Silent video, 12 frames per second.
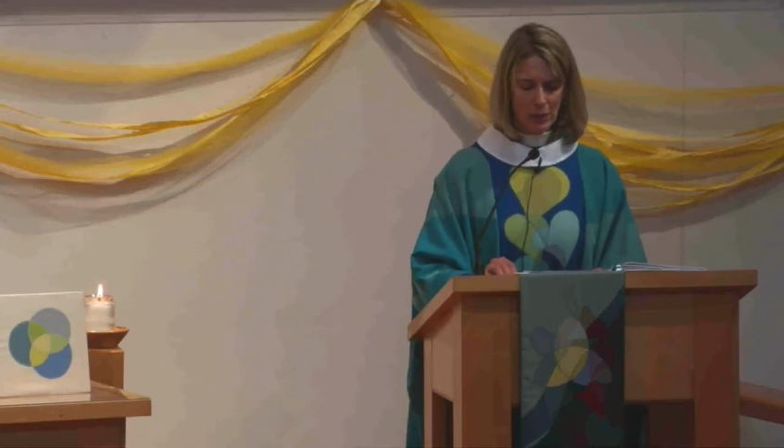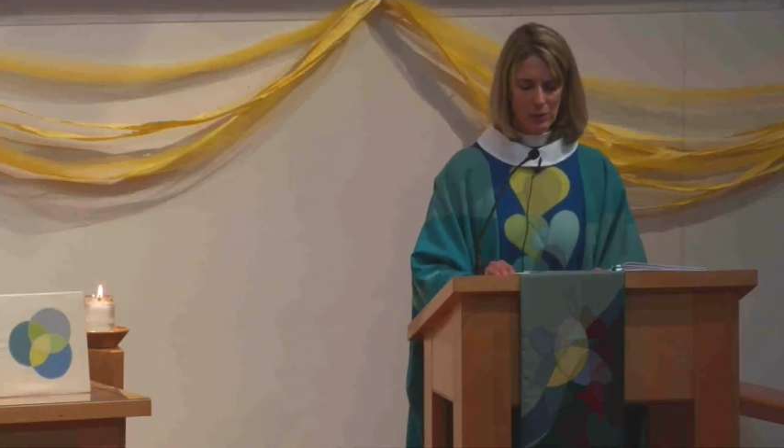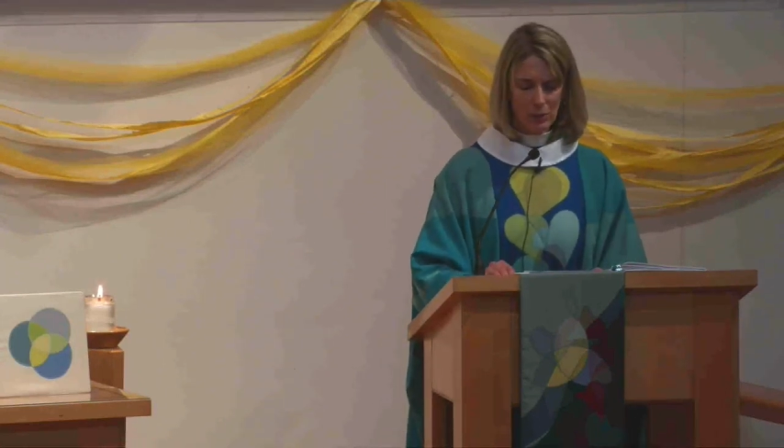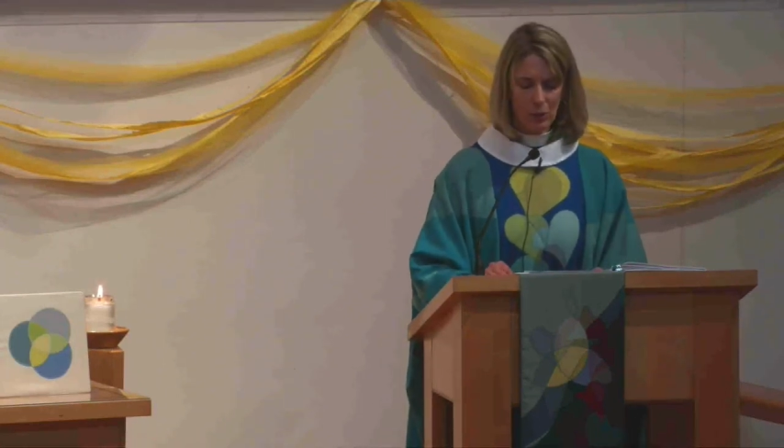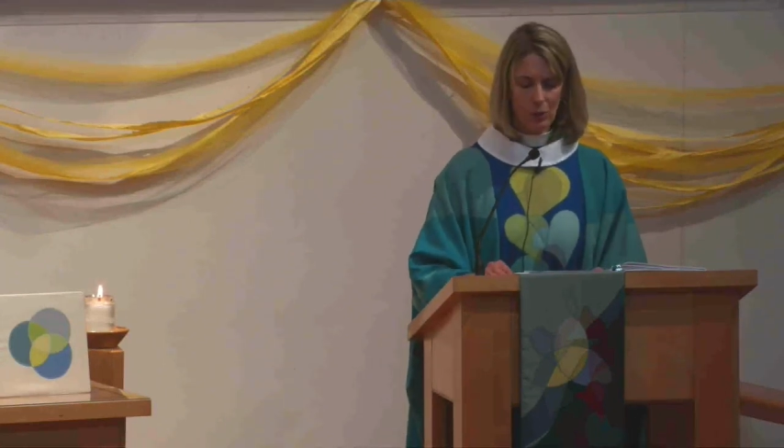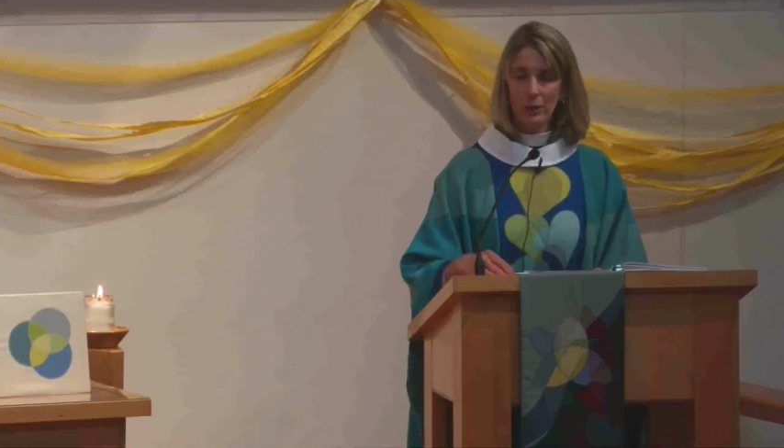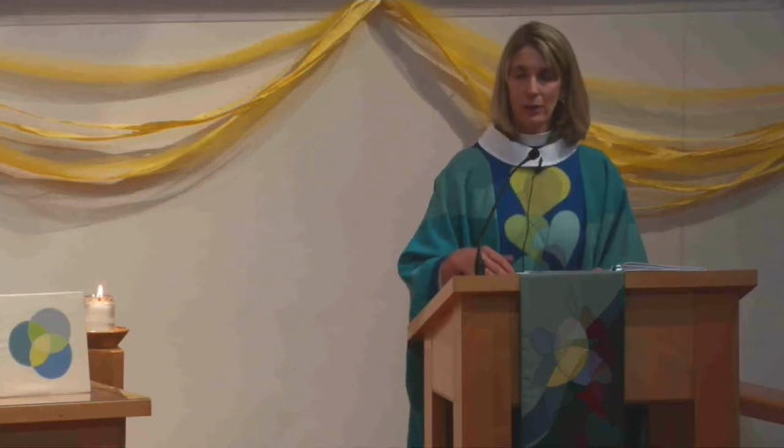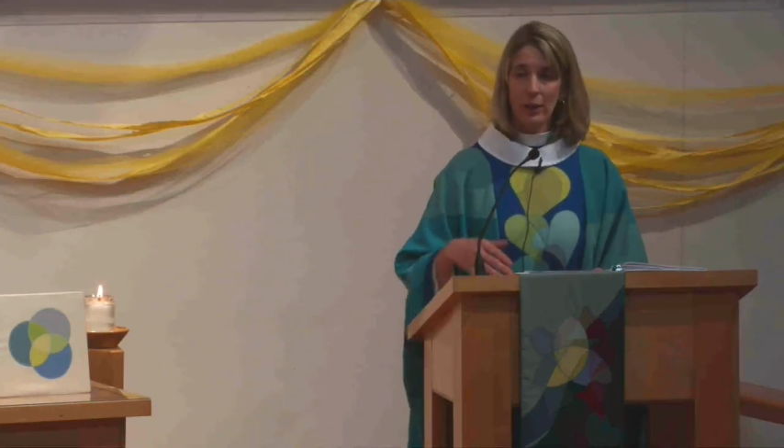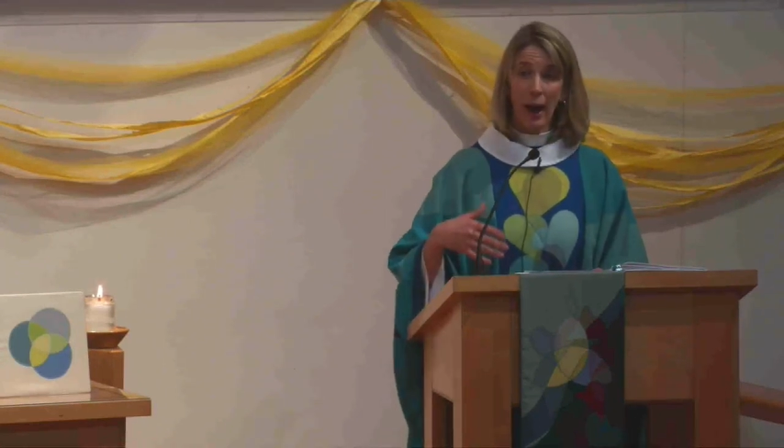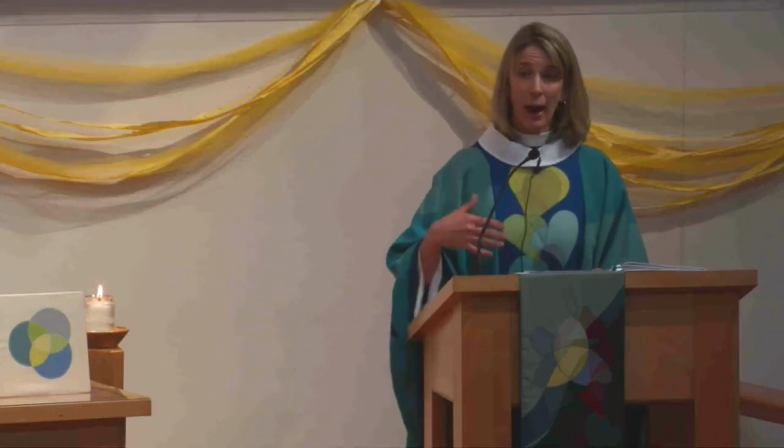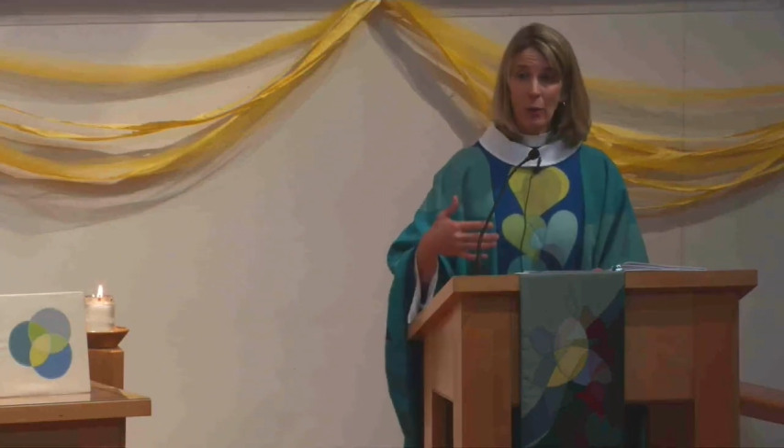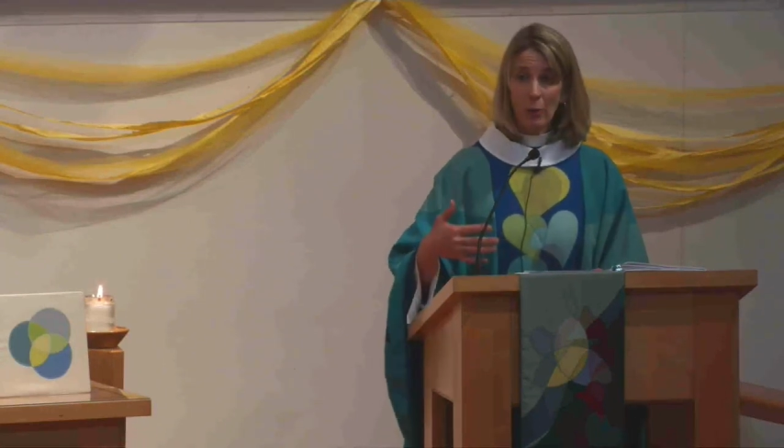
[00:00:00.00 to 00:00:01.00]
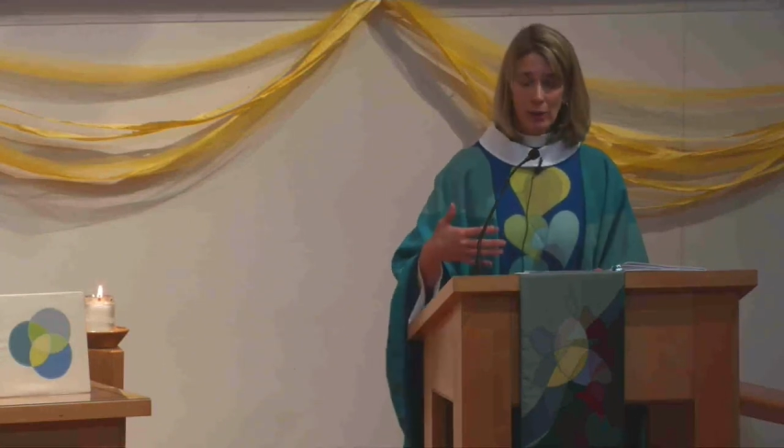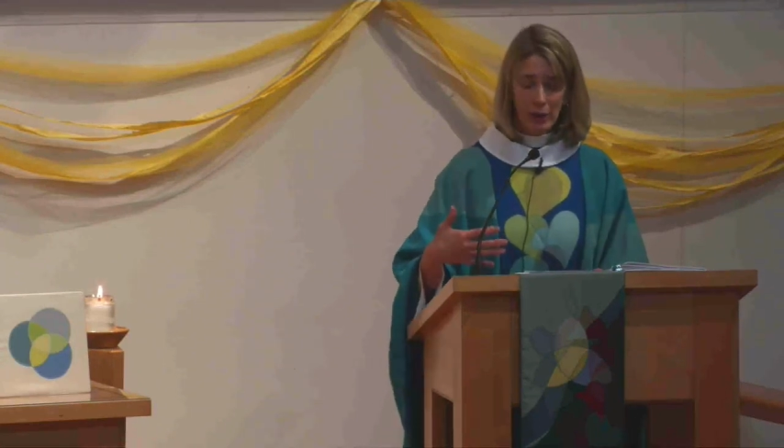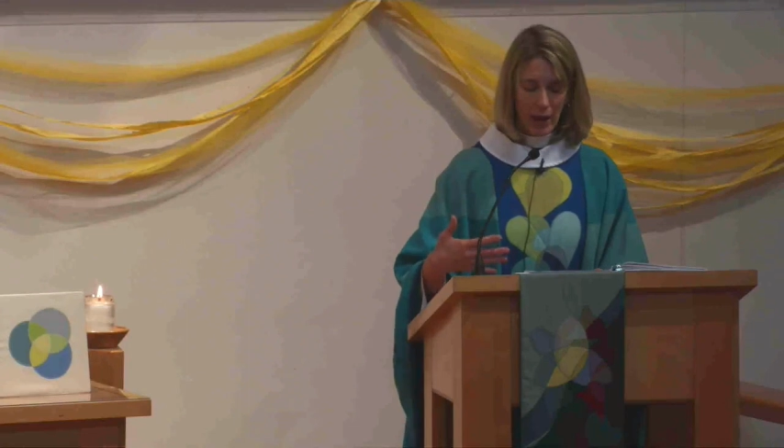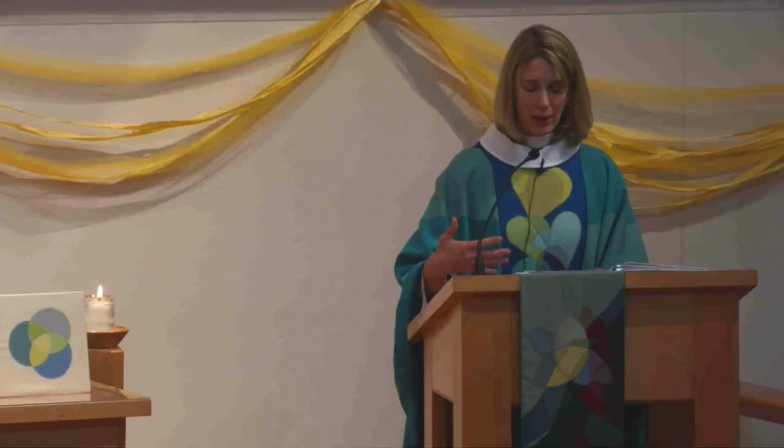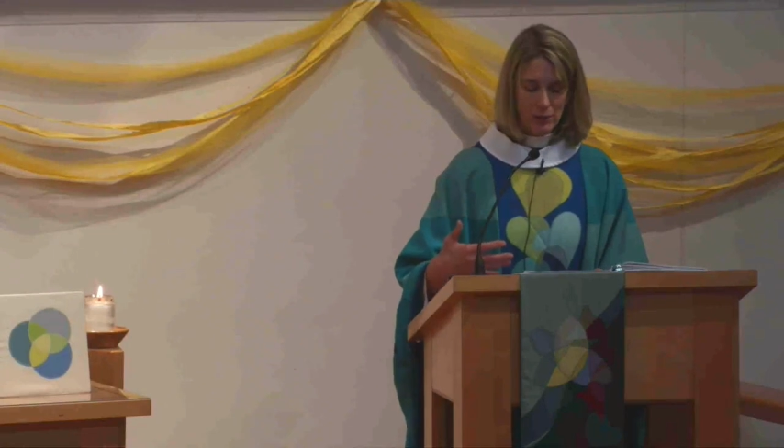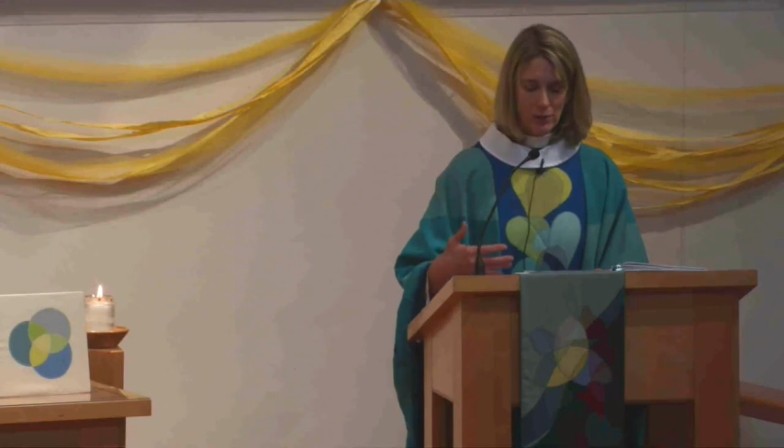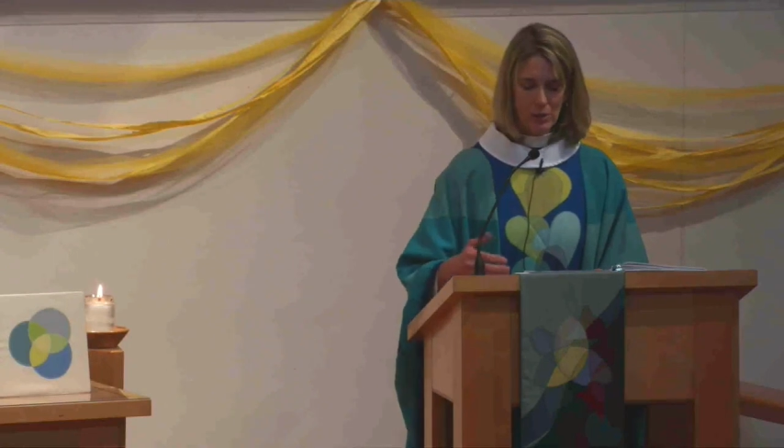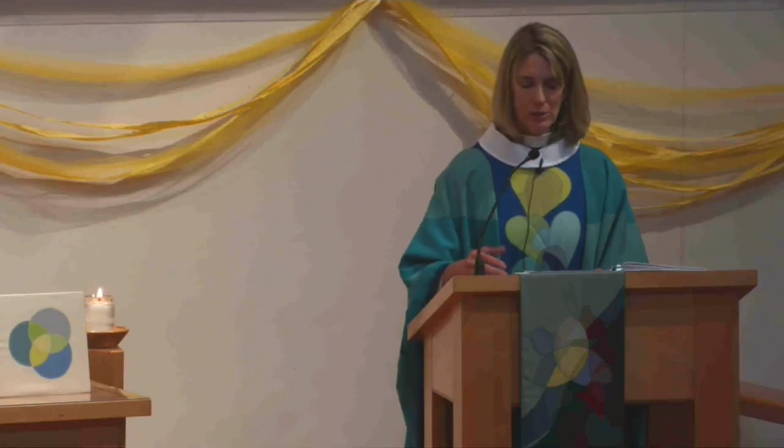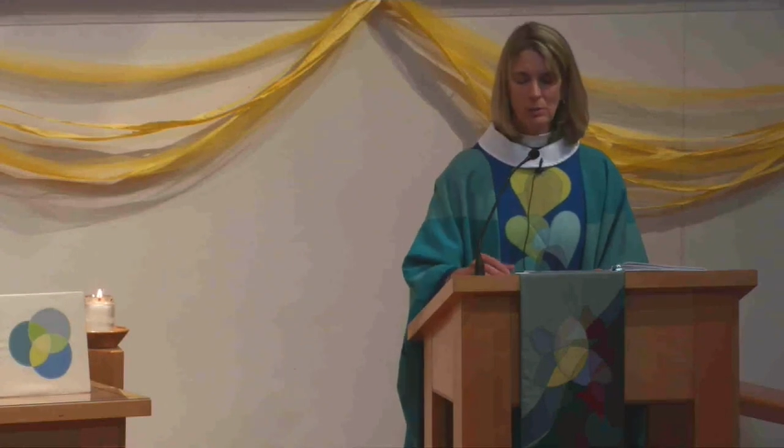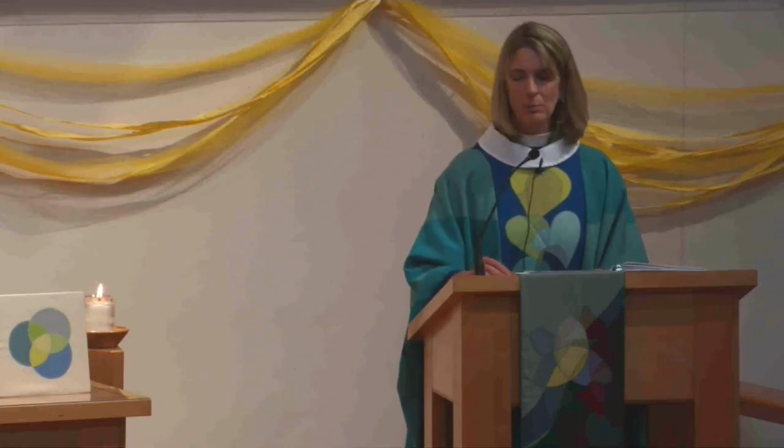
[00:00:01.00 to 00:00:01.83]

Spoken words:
control their outward actions,